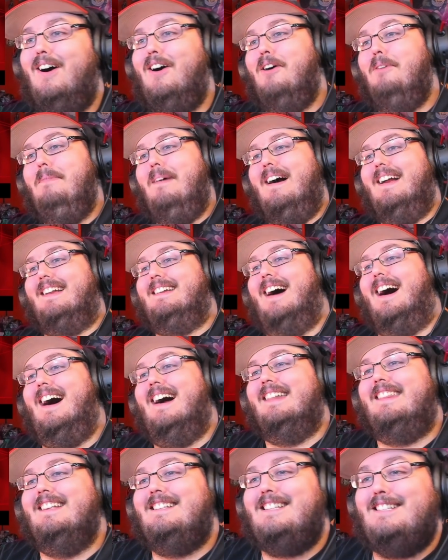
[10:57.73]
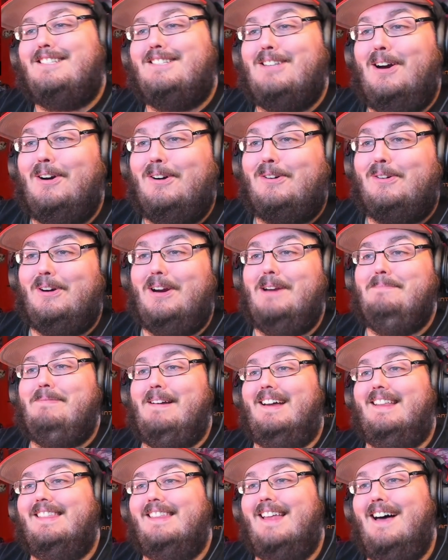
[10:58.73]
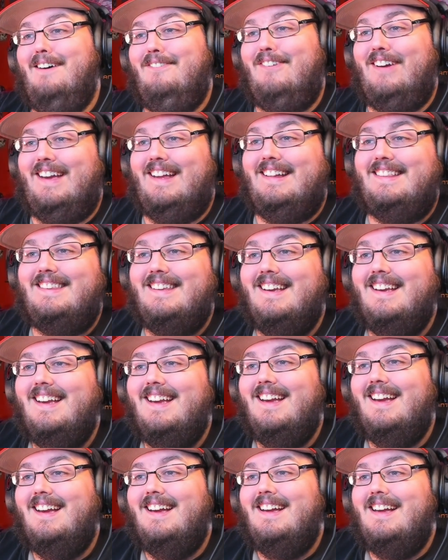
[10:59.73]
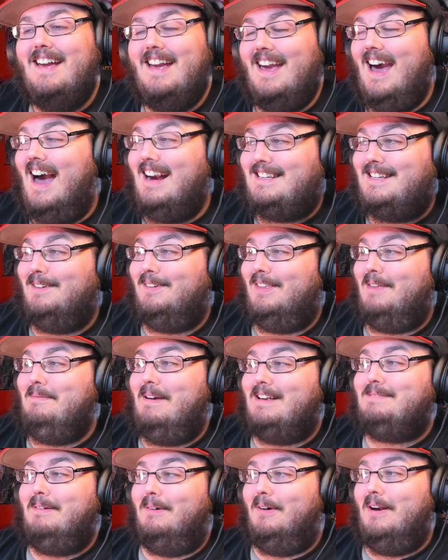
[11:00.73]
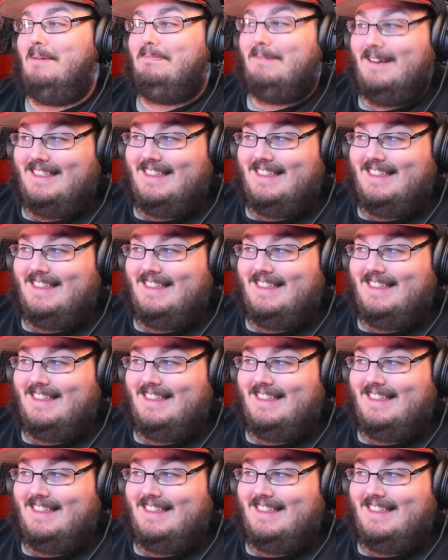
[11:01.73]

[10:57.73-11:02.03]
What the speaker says: Oh my god, this is so creepy, I love it! It actually really makes me want to